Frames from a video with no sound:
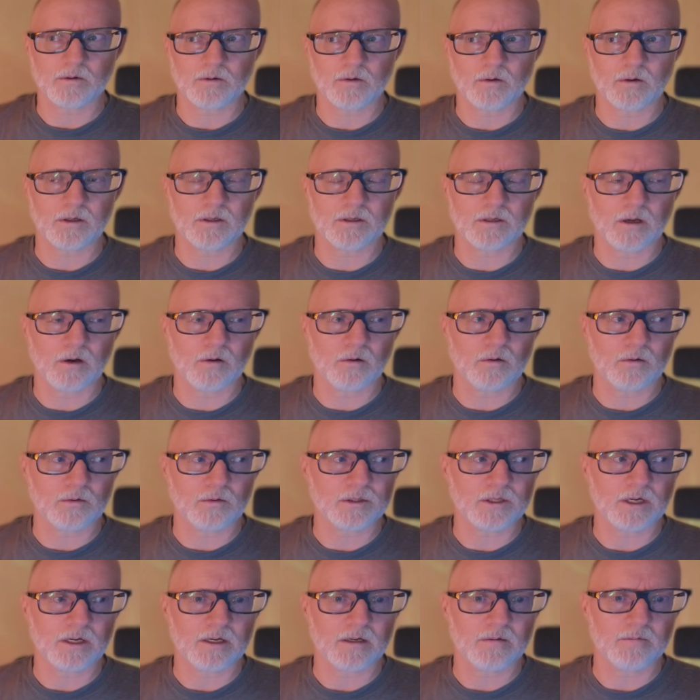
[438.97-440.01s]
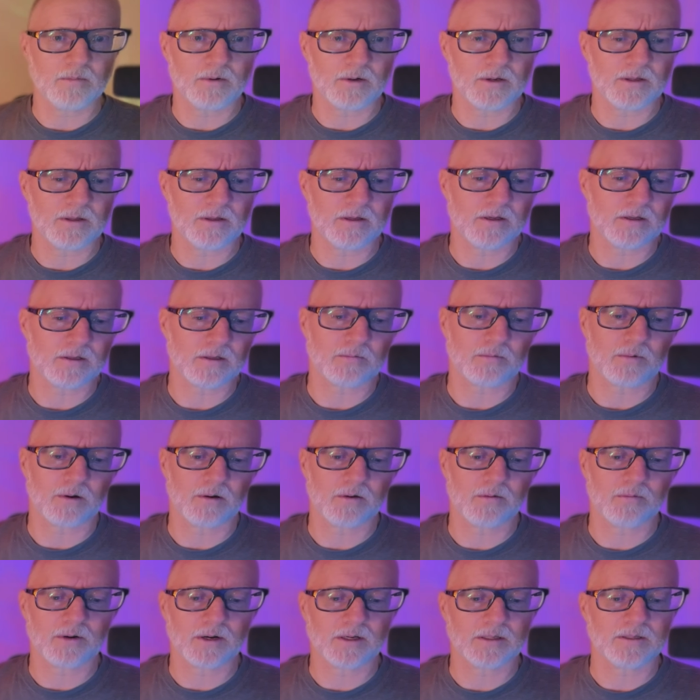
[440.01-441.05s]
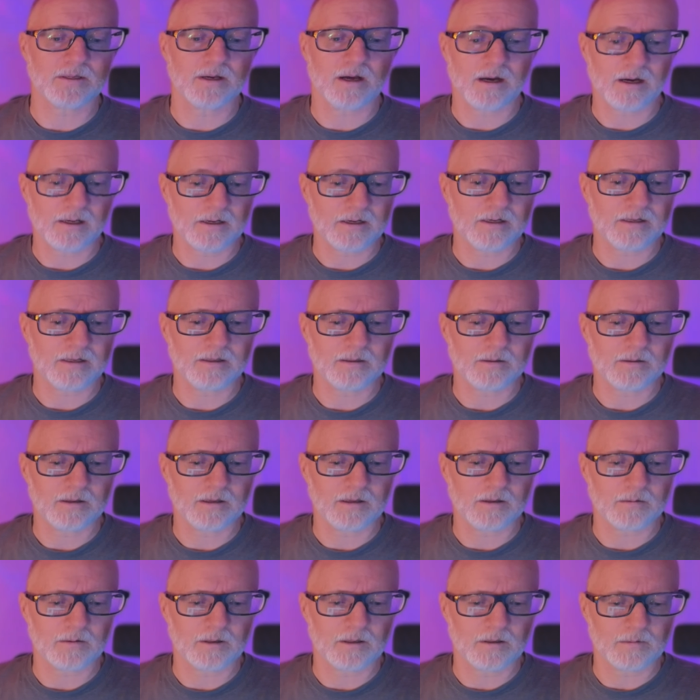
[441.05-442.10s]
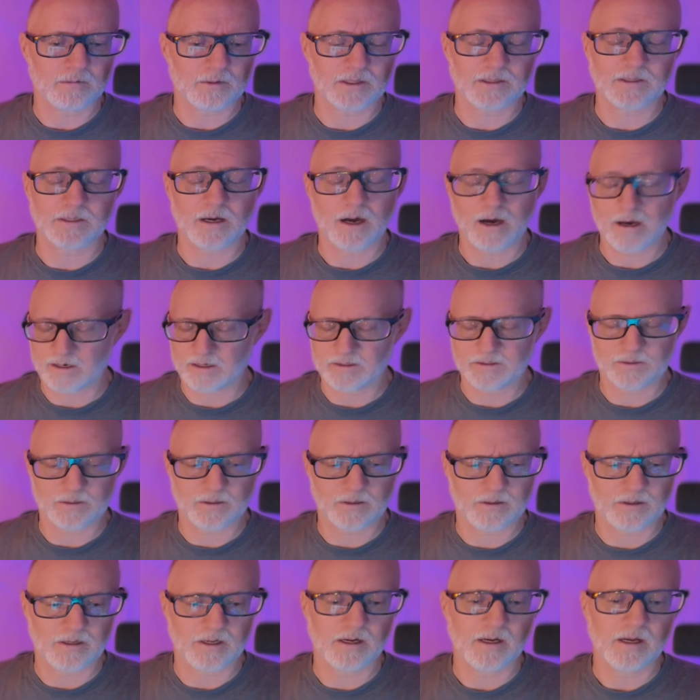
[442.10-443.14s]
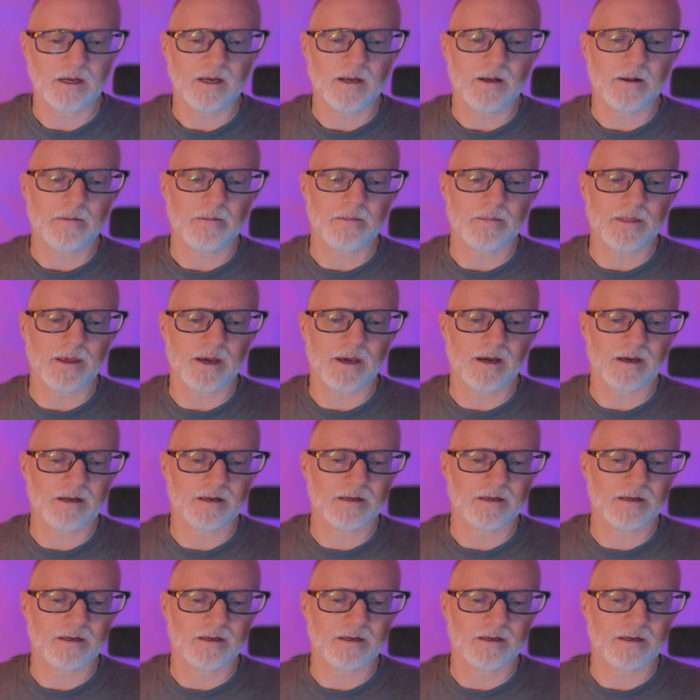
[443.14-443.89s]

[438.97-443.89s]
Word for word: Yoga uh, ujjayi breathing is a part of pratyahana, uh, pratyahara, sorry, that